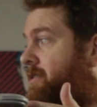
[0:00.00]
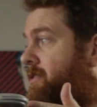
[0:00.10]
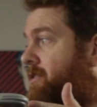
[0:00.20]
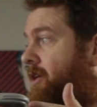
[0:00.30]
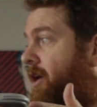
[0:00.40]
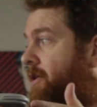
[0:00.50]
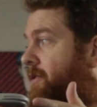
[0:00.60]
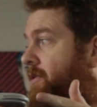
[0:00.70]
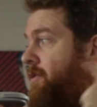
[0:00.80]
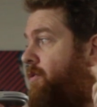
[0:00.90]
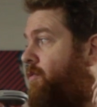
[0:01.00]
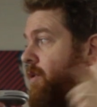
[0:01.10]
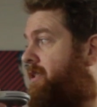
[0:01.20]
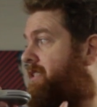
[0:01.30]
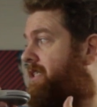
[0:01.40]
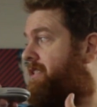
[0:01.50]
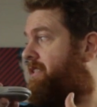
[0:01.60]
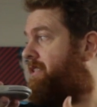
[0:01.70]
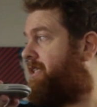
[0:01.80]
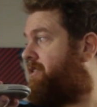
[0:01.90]
So once
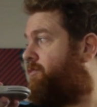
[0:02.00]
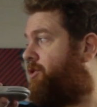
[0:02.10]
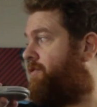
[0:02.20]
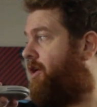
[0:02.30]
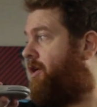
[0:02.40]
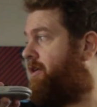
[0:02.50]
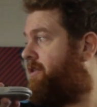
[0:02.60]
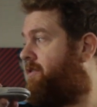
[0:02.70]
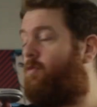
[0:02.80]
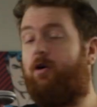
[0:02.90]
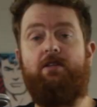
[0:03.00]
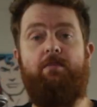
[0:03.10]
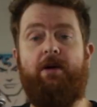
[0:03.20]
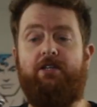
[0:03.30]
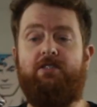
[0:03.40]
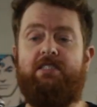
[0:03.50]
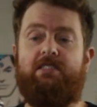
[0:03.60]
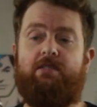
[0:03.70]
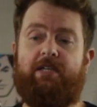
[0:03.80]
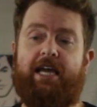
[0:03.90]
it does move on, we're in the menu
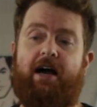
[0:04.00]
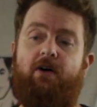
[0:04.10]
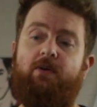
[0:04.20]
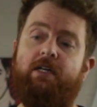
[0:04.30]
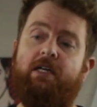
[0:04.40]
system now,